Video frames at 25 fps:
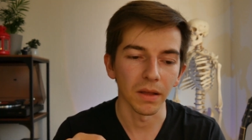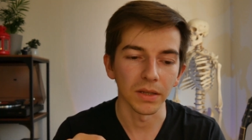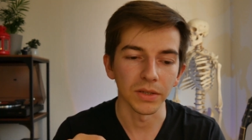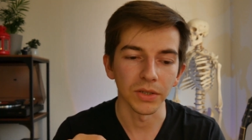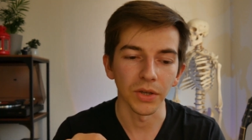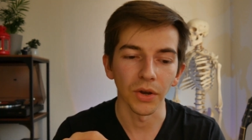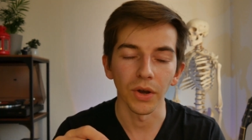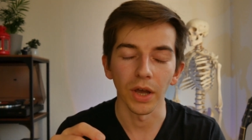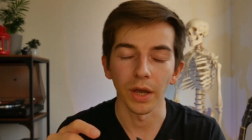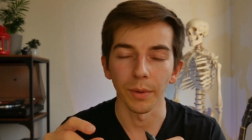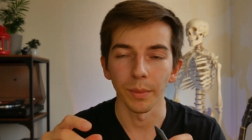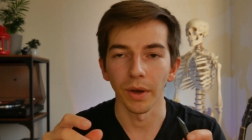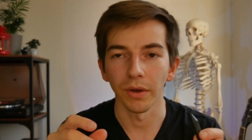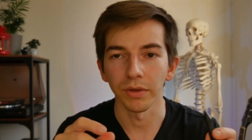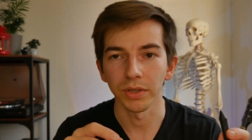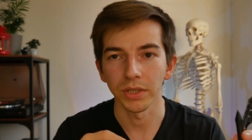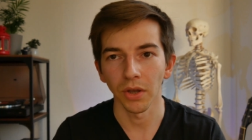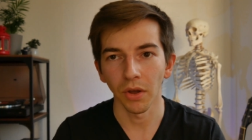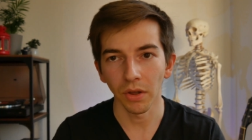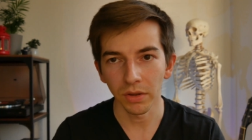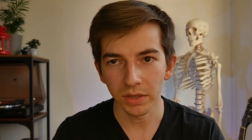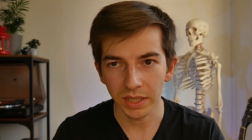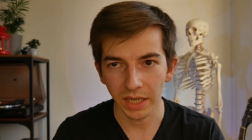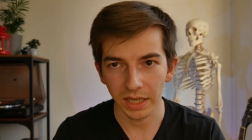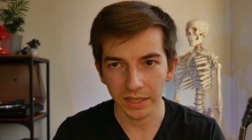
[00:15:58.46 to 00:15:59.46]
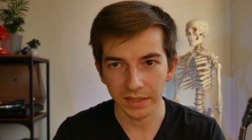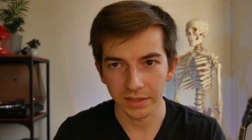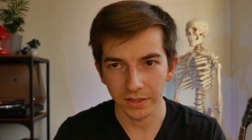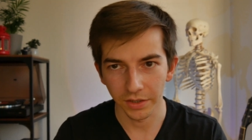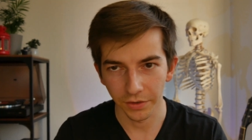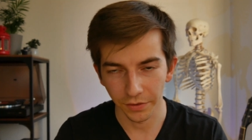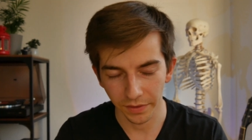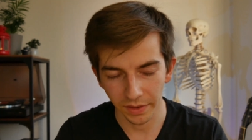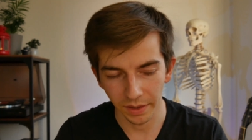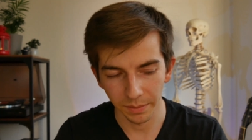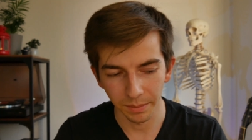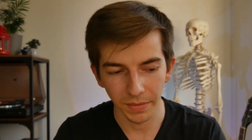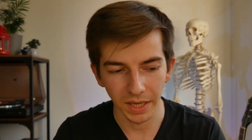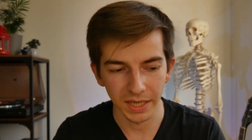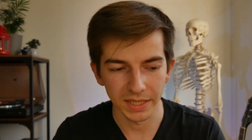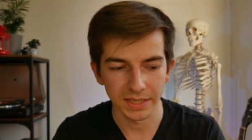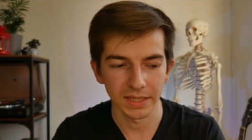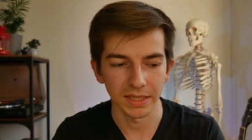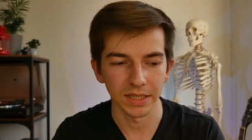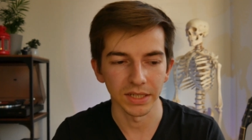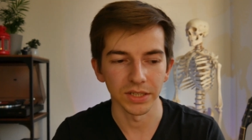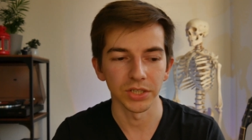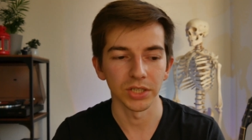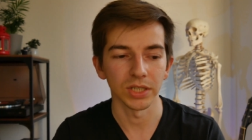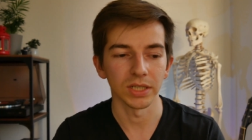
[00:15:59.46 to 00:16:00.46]
know about context of the
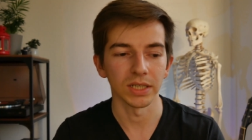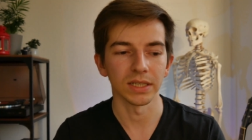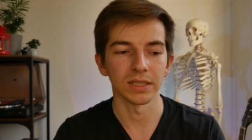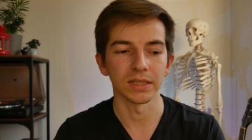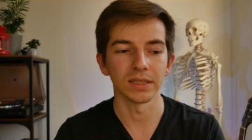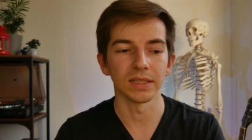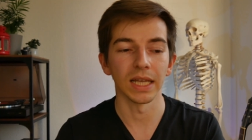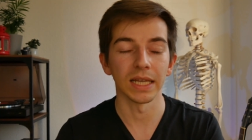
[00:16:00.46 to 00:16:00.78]
message. It